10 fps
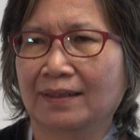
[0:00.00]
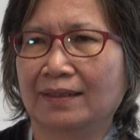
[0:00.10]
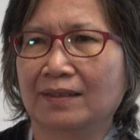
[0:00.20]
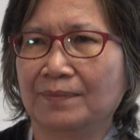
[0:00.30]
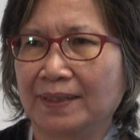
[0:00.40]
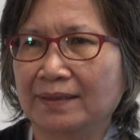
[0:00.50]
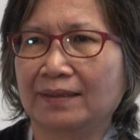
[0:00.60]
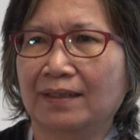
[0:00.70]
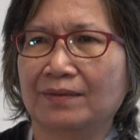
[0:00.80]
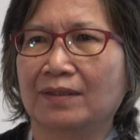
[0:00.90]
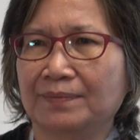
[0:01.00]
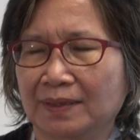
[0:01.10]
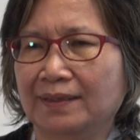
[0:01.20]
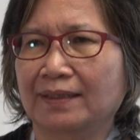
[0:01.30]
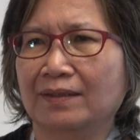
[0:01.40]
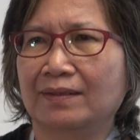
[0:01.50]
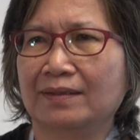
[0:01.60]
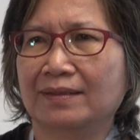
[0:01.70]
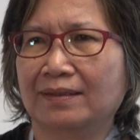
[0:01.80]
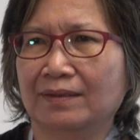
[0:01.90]
get the best out of the
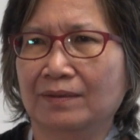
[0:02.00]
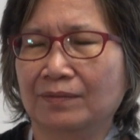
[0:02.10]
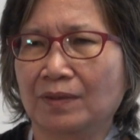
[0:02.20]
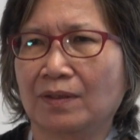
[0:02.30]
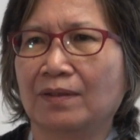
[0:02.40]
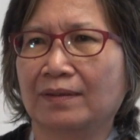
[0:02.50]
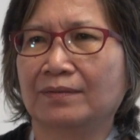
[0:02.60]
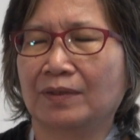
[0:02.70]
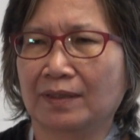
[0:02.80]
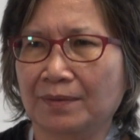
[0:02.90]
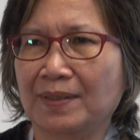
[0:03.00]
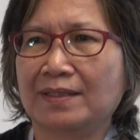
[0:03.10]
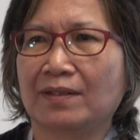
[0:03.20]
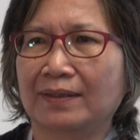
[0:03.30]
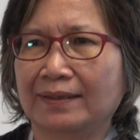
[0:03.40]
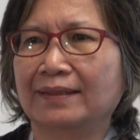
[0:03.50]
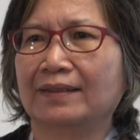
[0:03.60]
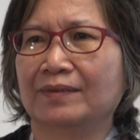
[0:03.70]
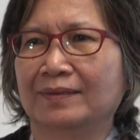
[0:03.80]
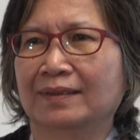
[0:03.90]
technology for all, for the majority,